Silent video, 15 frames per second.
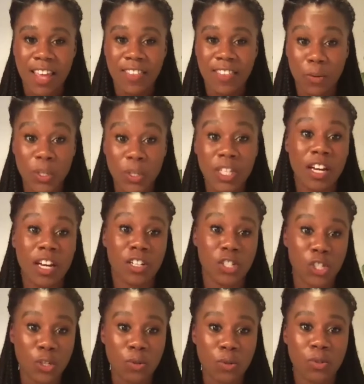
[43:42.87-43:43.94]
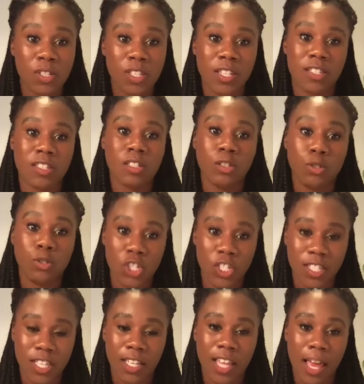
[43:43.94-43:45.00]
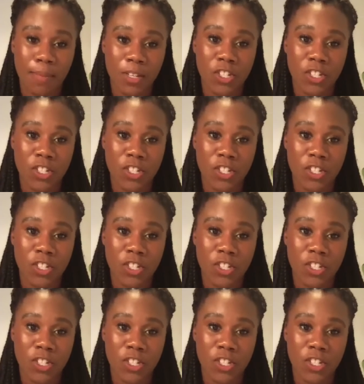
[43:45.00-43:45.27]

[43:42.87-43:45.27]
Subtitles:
that really are tuned to the solutions that climate